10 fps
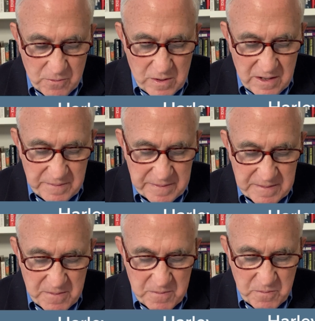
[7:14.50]
Well,
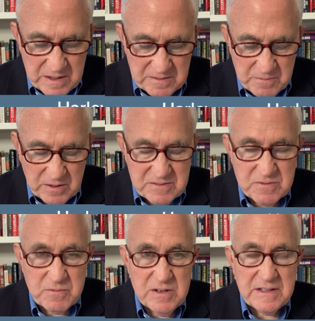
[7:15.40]
what, what
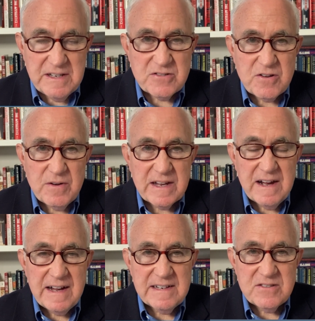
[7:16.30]
really is going
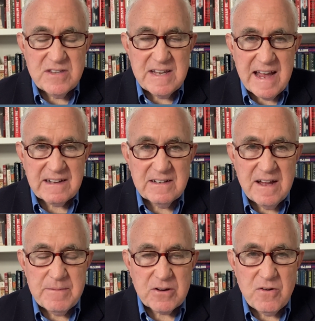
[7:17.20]
on is the
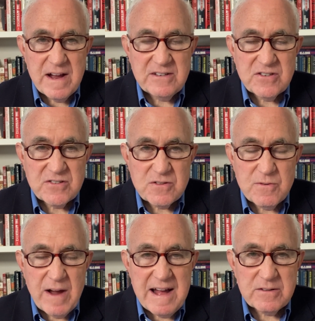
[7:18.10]
economic crisis
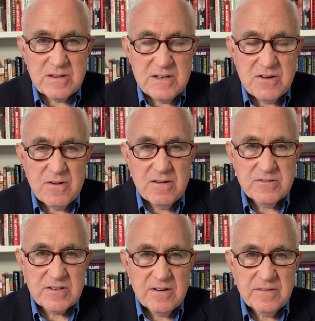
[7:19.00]
throughout the
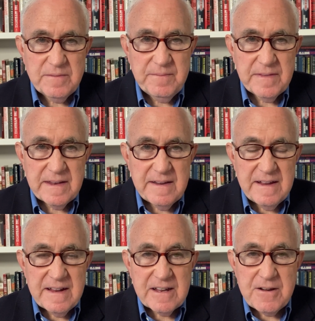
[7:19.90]
Eurozone
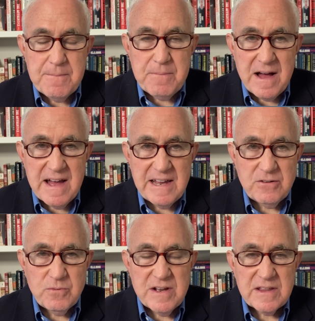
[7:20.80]
combined
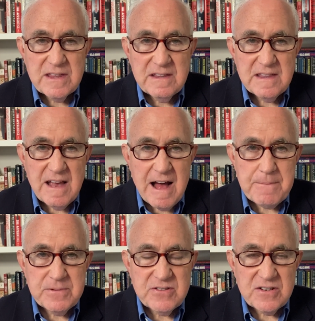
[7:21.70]
with the
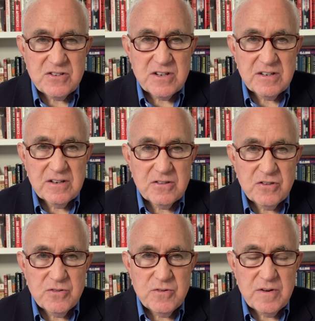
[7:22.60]
opposition
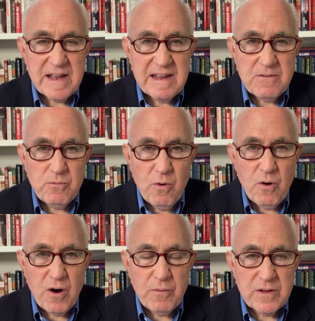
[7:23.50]
to a
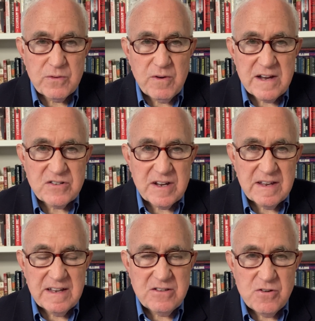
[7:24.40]
war with Russia
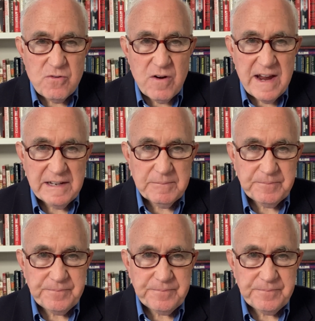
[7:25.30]
in Ukraine.